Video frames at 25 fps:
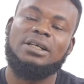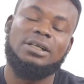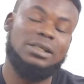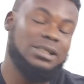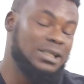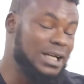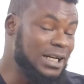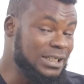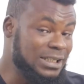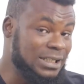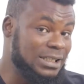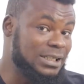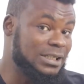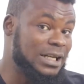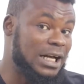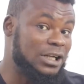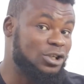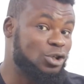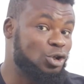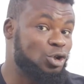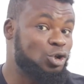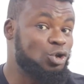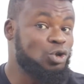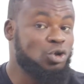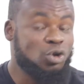The next thing
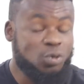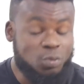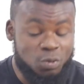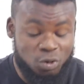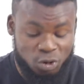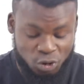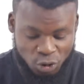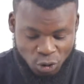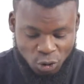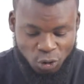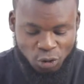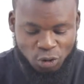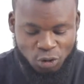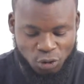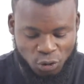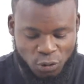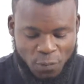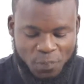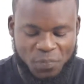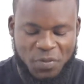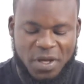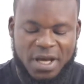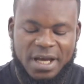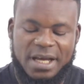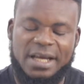that you should
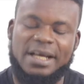do